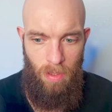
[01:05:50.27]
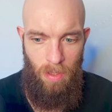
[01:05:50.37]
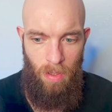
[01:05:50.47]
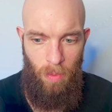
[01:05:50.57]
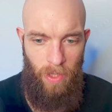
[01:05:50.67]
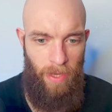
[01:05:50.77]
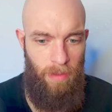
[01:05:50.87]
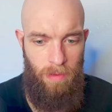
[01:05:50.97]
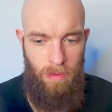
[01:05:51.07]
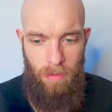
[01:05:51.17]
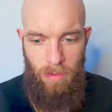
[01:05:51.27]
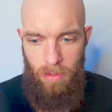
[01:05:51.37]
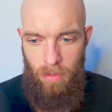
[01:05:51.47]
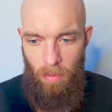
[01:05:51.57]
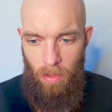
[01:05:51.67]
Okay, it's
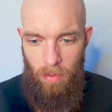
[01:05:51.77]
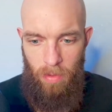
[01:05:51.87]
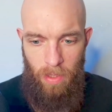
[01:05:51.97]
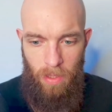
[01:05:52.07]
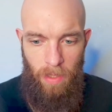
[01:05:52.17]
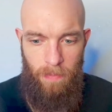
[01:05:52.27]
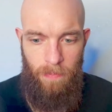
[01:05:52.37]
downloading there.